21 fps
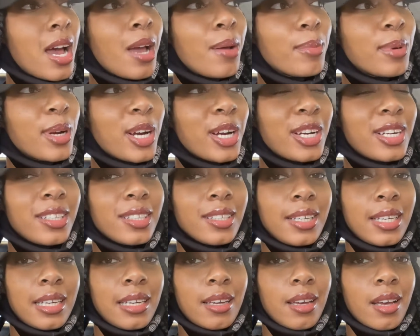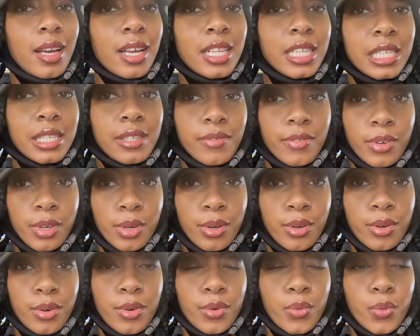I'm currently in
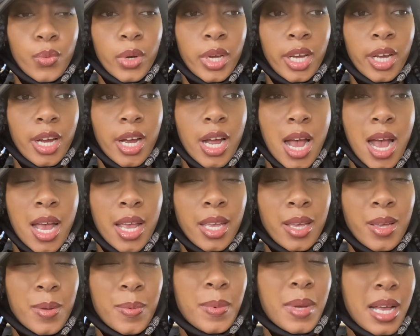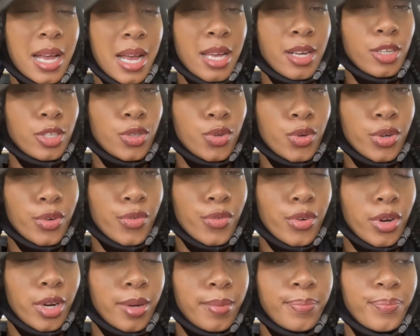Huntsville, where I am kind of sort of
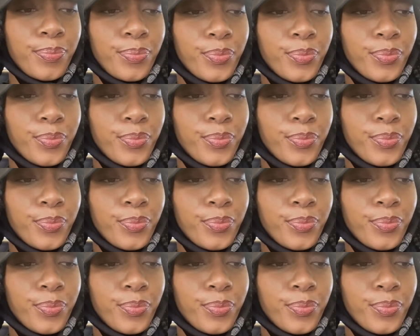from.